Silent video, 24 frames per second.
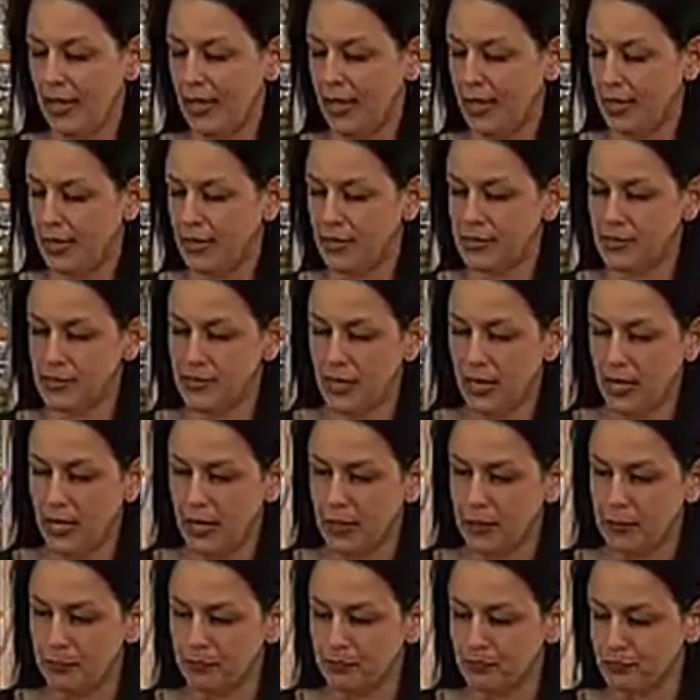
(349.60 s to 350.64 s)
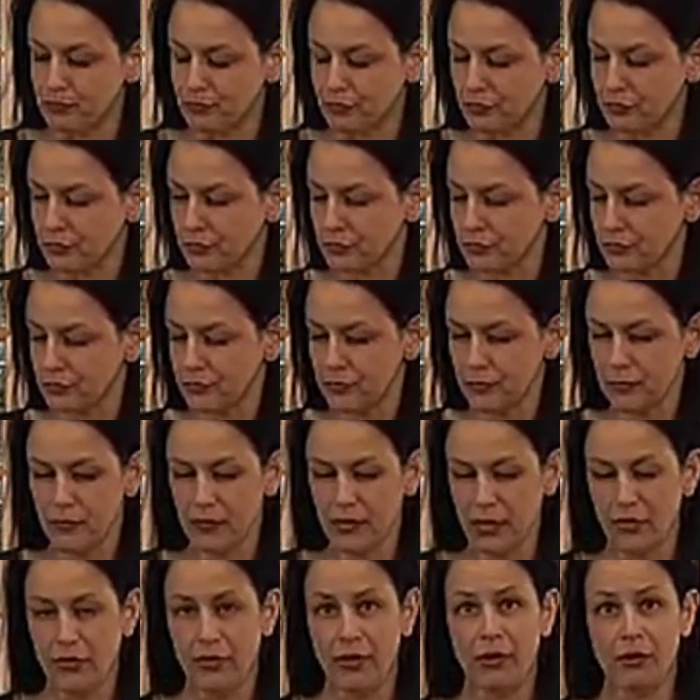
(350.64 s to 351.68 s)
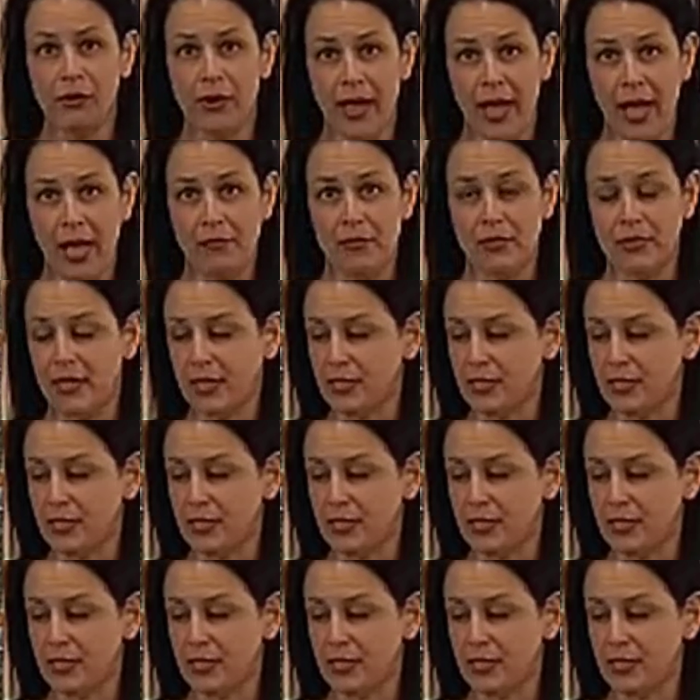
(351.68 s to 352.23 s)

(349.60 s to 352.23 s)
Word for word: And um, there you have it.